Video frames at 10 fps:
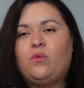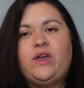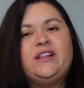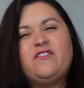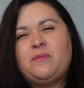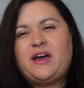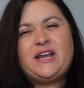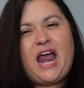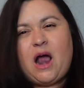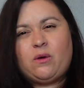we live about
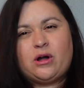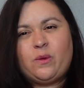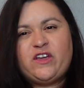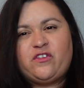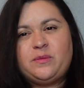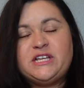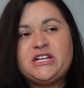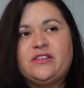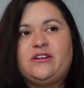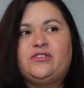an hour away from each
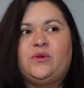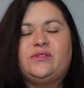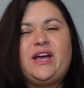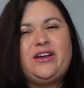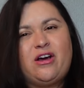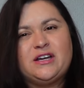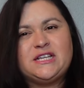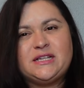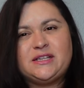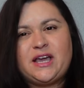other, so it's kind of hard
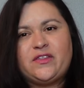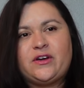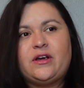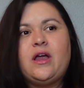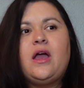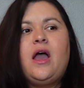to get together.